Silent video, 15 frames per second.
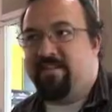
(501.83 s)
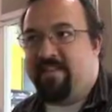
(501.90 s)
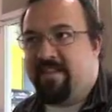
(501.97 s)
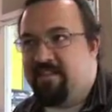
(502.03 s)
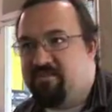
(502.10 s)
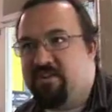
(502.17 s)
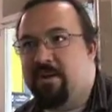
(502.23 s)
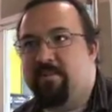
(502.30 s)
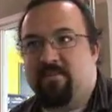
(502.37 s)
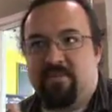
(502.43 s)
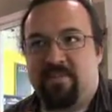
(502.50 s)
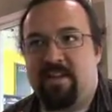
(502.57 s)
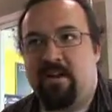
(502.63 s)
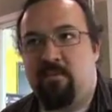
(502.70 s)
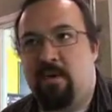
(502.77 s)
outside the gym,
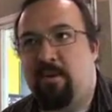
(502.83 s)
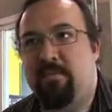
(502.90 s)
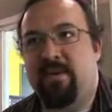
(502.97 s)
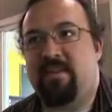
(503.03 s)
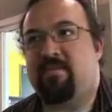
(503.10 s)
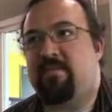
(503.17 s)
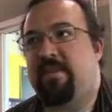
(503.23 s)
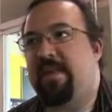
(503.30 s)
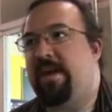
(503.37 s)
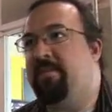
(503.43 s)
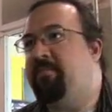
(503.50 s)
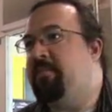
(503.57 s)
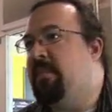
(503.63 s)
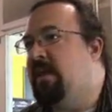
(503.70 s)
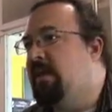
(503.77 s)
so it's kind of well placed for
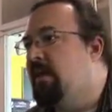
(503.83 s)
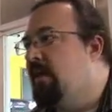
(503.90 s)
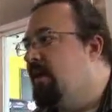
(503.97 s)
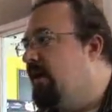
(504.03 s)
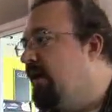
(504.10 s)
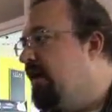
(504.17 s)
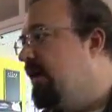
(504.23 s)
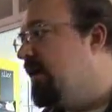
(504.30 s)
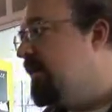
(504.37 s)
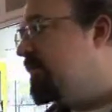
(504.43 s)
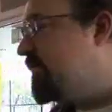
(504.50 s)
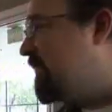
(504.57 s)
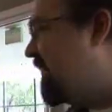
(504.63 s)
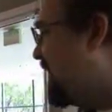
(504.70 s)
that. So